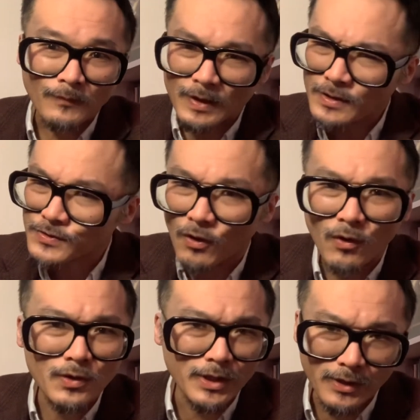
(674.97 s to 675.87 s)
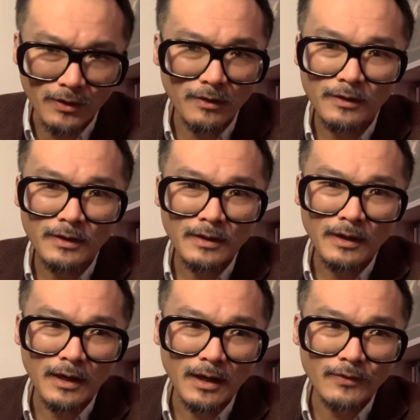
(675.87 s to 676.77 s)
It is all here.
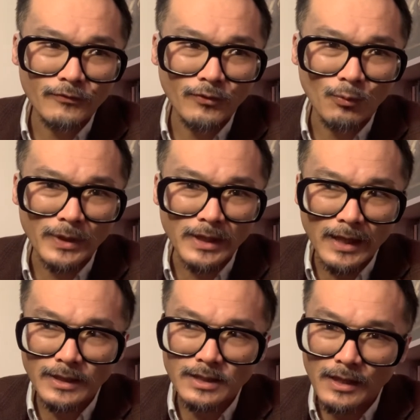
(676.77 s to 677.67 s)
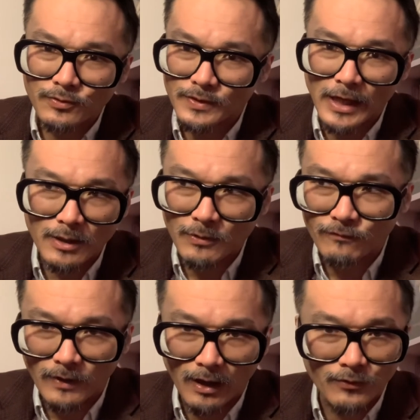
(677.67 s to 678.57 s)
And so we get entertainment
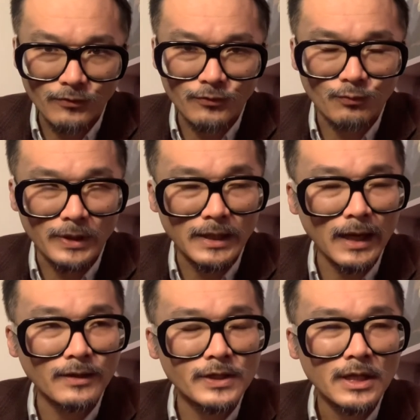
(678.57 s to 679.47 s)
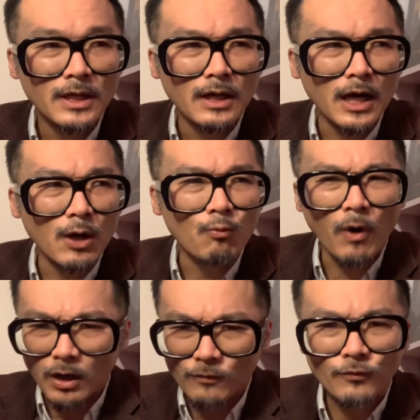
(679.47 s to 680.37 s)
values, we get
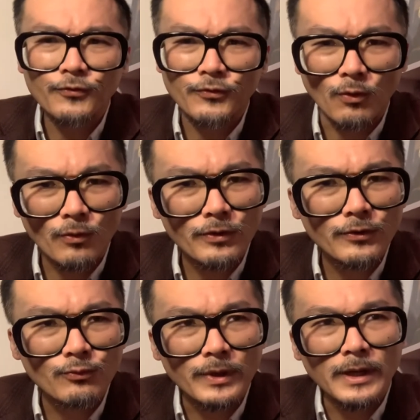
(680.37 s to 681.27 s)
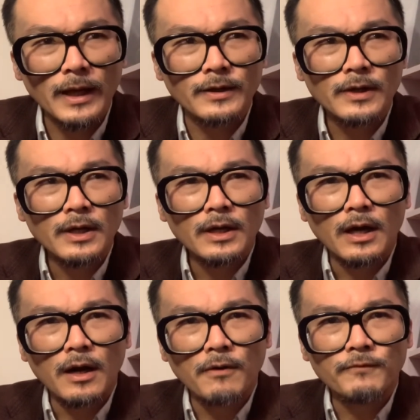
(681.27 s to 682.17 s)
wonderful stories, we get
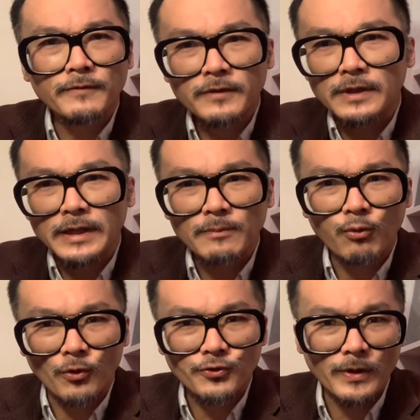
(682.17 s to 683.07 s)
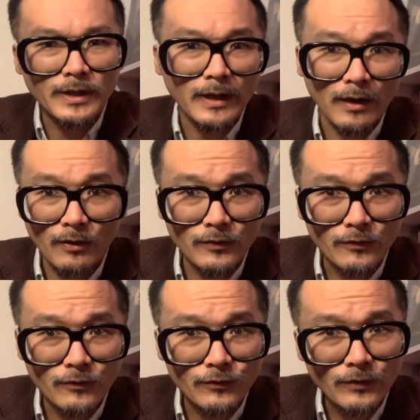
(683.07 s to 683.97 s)
vividly portrayed
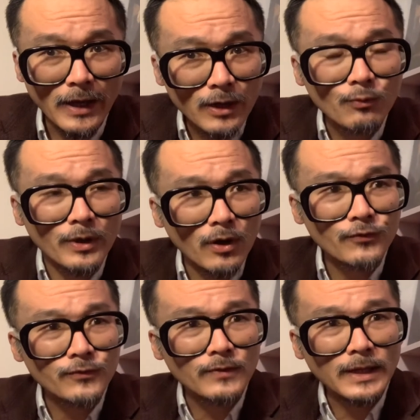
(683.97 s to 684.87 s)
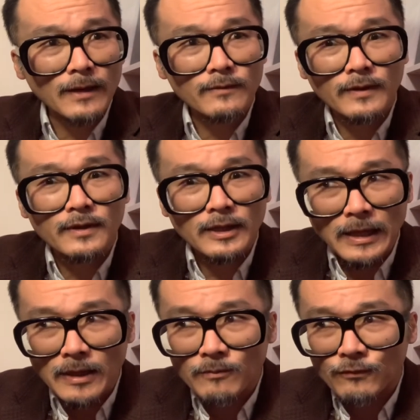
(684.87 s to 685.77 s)
characters, and we also get the
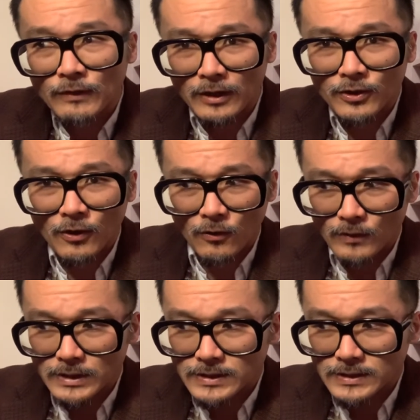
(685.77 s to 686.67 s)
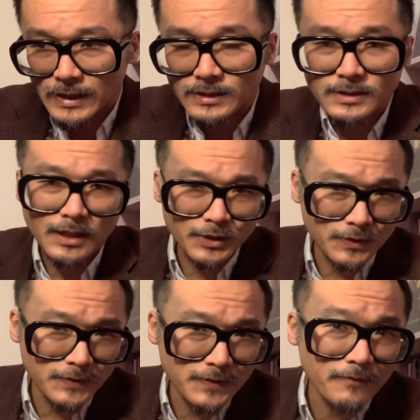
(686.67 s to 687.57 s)
themes and currents and
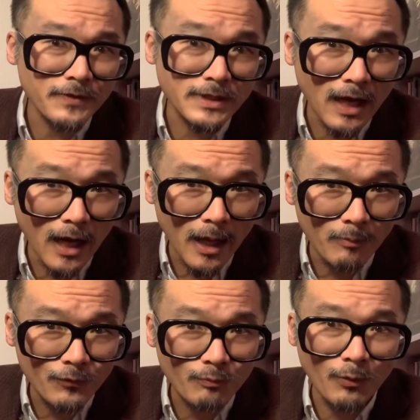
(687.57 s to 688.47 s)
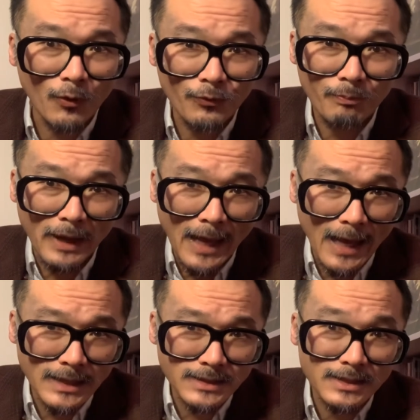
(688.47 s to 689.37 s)
discussions of the times, both
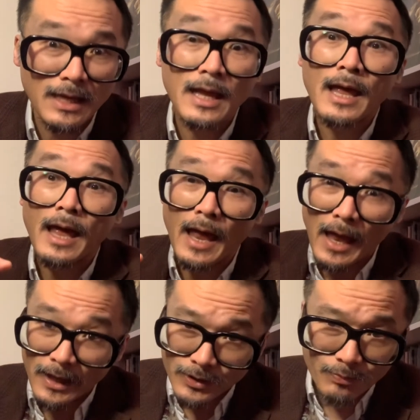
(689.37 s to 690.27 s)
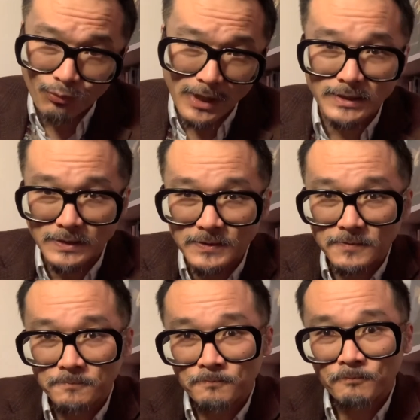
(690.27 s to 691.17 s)
past and present.
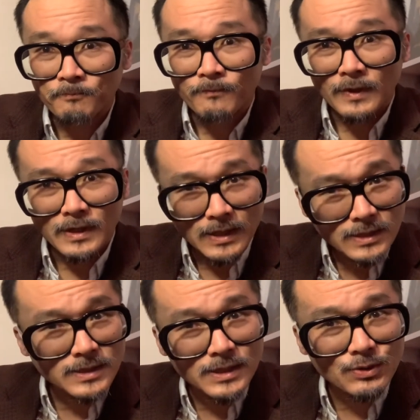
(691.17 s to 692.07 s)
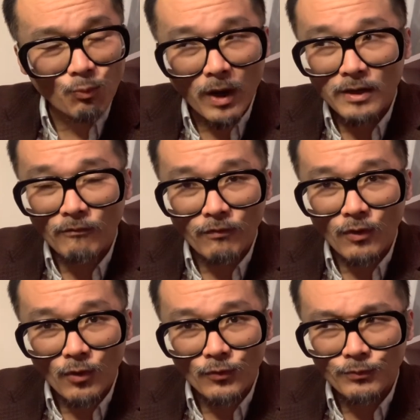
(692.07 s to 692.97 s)
This is one of
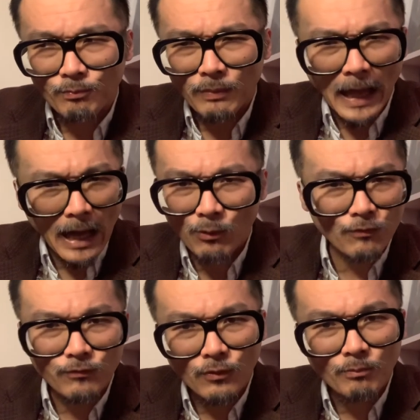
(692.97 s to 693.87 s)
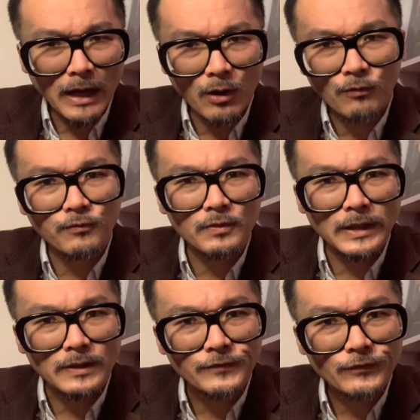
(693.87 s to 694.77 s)
those powerful, powerful
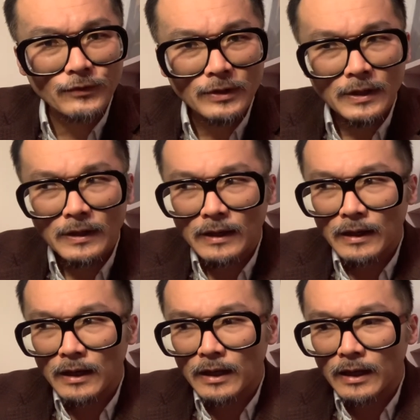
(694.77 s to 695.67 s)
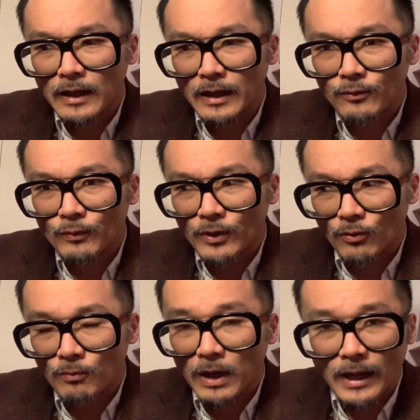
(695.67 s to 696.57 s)
links. And we are
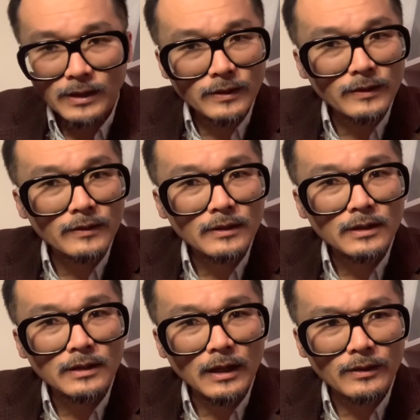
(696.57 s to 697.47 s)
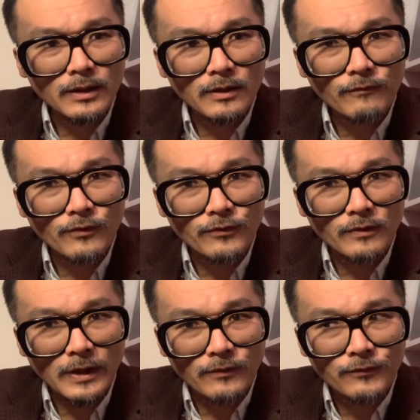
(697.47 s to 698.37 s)
reminded, I think, of those
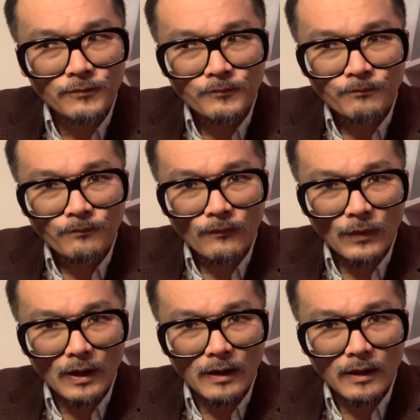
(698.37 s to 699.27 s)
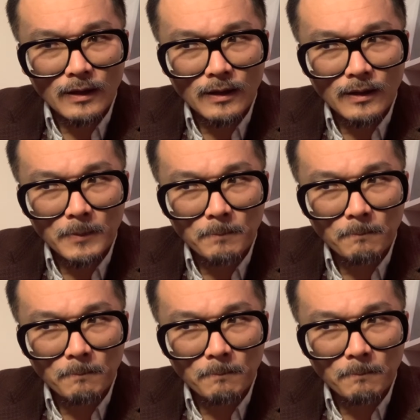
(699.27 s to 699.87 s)
links. We are